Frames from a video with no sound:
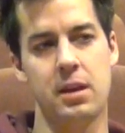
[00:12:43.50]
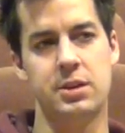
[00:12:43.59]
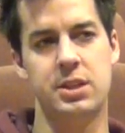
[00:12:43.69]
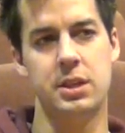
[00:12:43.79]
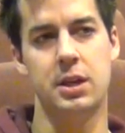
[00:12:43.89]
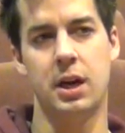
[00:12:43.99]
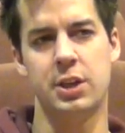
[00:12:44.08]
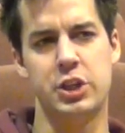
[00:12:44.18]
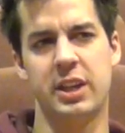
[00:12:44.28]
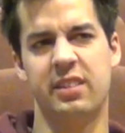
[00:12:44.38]
She
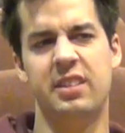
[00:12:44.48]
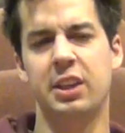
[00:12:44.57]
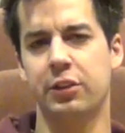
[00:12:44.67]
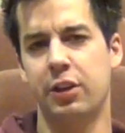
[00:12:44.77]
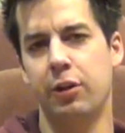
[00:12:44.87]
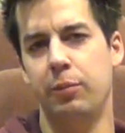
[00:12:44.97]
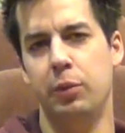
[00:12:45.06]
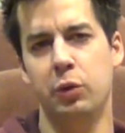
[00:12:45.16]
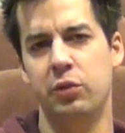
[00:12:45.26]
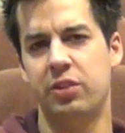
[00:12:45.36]
had steel-toed
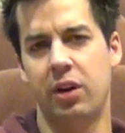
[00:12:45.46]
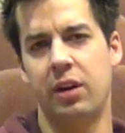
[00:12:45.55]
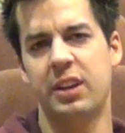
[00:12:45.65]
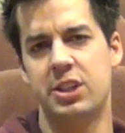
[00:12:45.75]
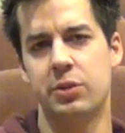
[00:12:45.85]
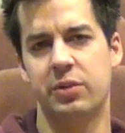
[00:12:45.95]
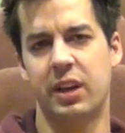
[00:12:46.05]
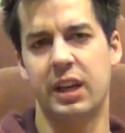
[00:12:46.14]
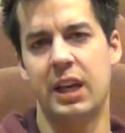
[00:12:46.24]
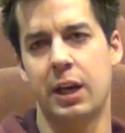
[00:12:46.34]
boots on and she was
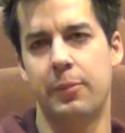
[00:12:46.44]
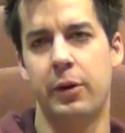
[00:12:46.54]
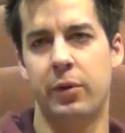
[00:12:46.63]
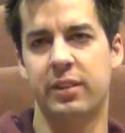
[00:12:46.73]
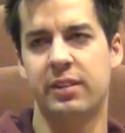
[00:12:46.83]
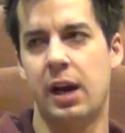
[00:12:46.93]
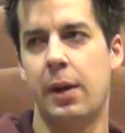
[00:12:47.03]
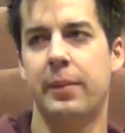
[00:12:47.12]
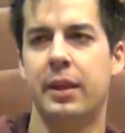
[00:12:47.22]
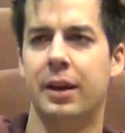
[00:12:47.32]
gonna kick me one
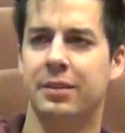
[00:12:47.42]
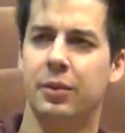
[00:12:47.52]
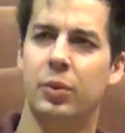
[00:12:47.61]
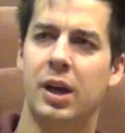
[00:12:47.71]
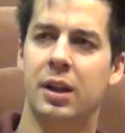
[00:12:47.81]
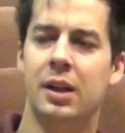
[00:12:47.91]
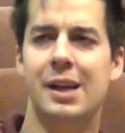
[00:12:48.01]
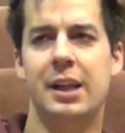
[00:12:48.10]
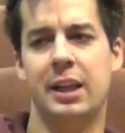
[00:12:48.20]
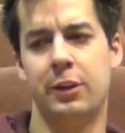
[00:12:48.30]
time, and then I said, "Well,
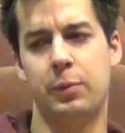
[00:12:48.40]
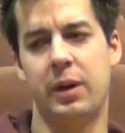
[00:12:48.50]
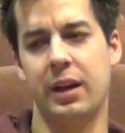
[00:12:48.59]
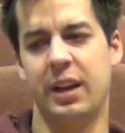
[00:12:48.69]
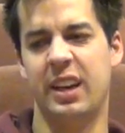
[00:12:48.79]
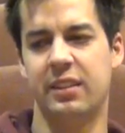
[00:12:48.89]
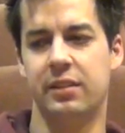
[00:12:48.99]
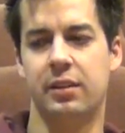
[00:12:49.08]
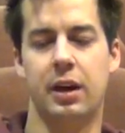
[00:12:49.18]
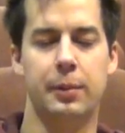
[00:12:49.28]
that's probably
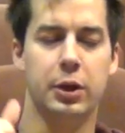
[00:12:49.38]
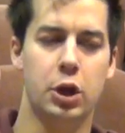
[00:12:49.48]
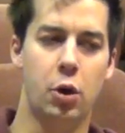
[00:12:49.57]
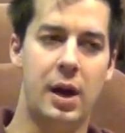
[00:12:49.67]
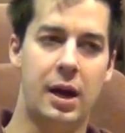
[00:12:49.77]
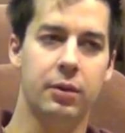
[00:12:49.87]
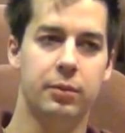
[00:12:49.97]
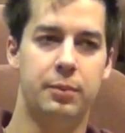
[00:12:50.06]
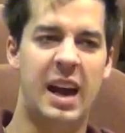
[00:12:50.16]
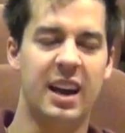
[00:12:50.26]
unnecessary. I'm gonna go out
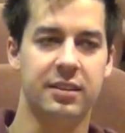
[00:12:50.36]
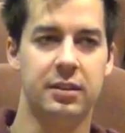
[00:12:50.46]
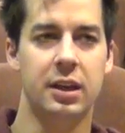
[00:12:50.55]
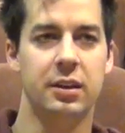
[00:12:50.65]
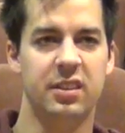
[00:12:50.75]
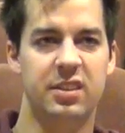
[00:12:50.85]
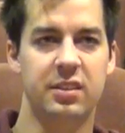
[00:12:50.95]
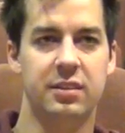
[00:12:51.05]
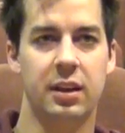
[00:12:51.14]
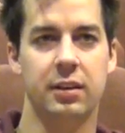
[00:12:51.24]
backstage." And
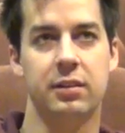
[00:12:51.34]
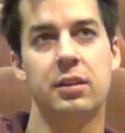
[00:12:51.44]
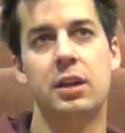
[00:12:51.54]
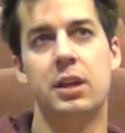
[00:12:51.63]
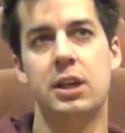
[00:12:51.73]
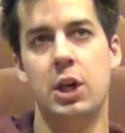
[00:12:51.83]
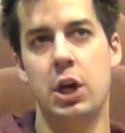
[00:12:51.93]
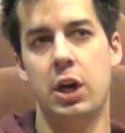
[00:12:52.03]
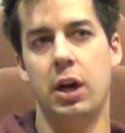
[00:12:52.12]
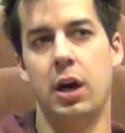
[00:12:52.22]
she says,
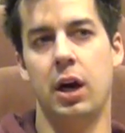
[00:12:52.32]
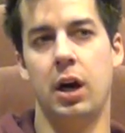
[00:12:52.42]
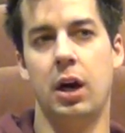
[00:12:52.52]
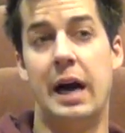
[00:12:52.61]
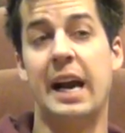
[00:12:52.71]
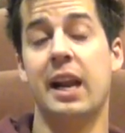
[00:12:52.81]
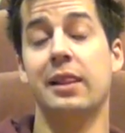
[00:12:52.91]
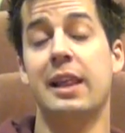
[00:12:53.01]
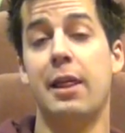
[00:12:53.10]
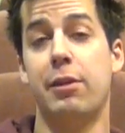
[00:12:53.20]
"I got a
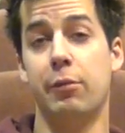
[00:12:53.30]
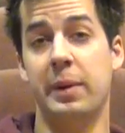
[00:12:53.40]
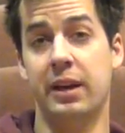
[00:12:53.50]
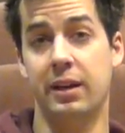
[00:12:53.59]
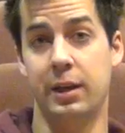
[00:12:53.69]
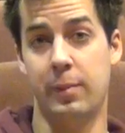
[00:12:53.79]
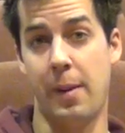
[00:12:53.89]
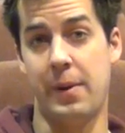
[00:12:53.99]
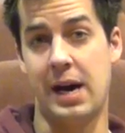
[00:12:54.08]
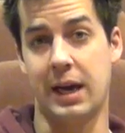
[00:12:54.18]
Leatherman in my
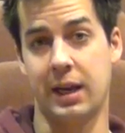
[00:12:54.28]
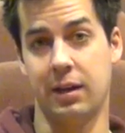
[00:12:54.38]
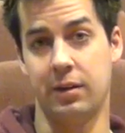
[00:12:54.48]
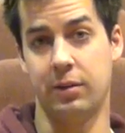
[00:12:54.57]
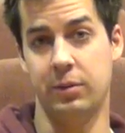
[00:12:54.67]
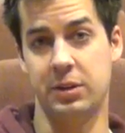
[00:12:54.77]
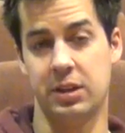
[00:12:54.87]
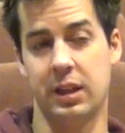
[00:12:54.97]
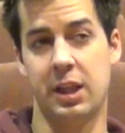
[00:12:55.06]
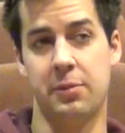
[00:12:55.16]
pocket," which a
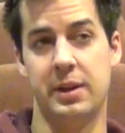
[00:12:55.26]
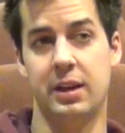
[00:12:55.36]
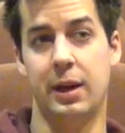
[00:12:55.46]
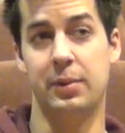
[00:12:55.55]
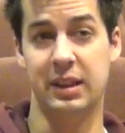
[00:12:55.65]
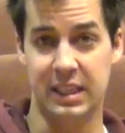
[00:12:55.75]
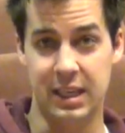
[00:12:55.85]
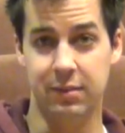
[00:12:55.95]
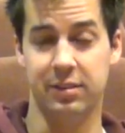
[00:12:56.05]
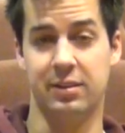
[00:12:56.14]
Leatherman I
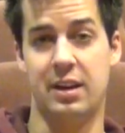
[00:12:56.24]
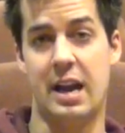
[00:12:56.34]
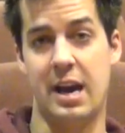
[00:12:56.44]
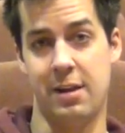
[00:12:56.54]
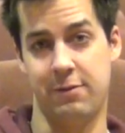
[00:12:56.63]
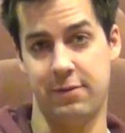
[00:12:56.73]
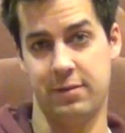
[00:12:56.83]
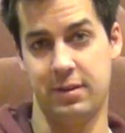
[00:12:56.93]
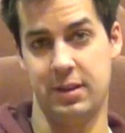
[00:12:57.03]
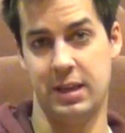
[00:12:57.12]
believe is a knife,
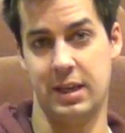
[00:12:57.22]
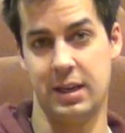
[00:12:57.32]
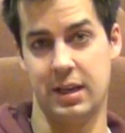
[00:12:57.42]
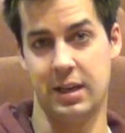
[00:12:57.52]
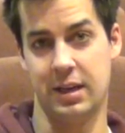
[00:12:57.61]
and